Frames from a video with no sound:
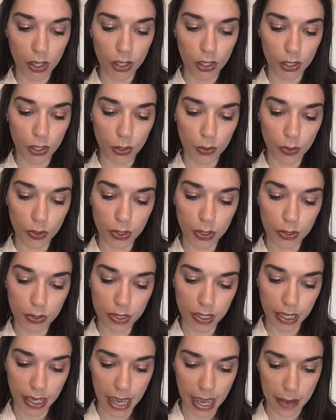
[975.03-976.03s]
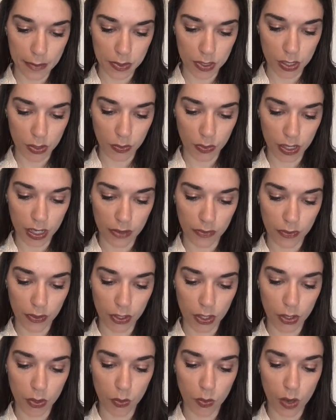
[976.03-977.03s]
You would use a caption whenever
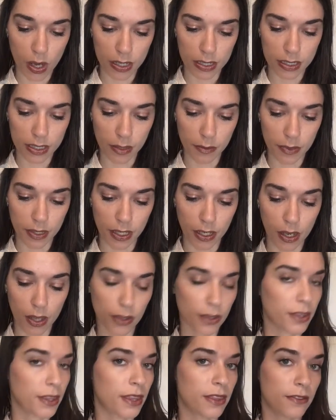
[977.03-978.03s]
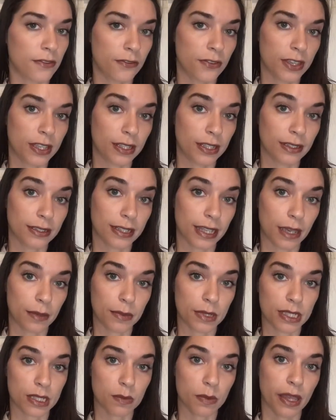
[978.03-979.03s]
you want something other than the field name
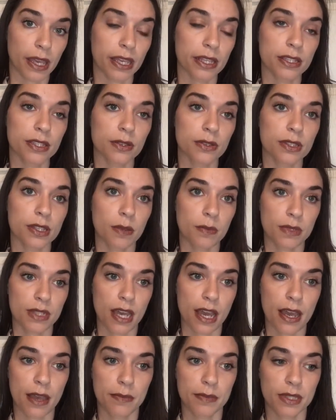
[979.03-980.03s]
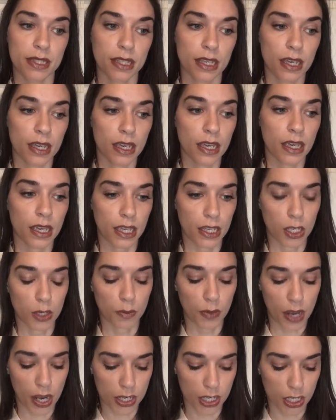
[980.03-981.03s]
displayed. So sometimes in your
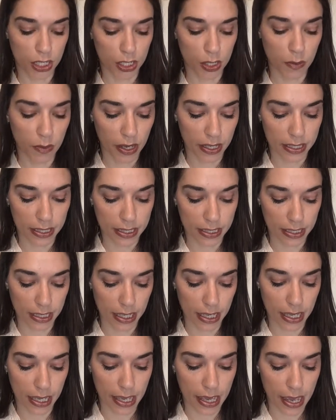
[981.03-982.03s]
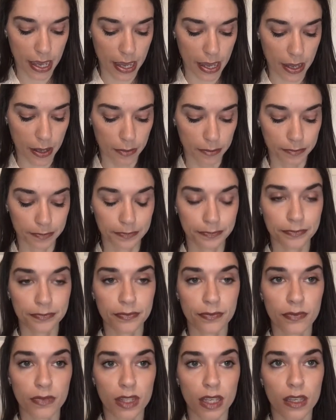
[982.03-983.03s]
projects you might see,
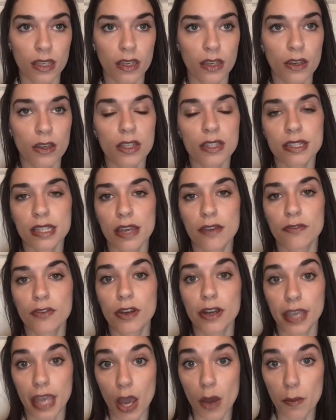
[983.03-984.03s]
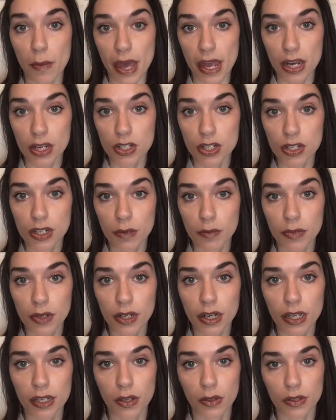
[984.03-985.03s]
say for account manager number,
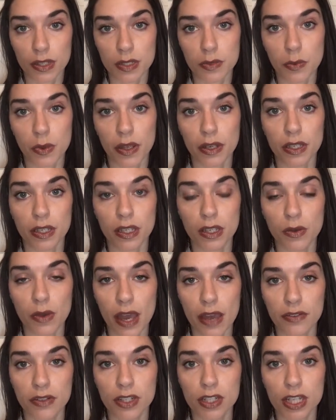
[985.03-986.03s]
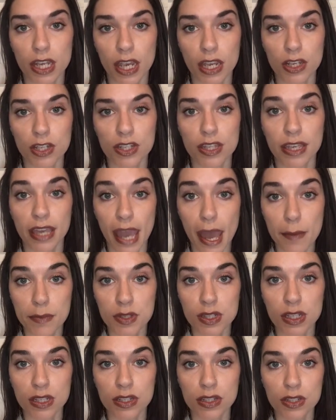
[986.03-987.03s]
I know this one, you have to change the
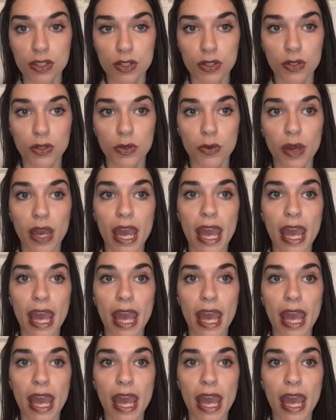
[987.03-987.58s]
caption to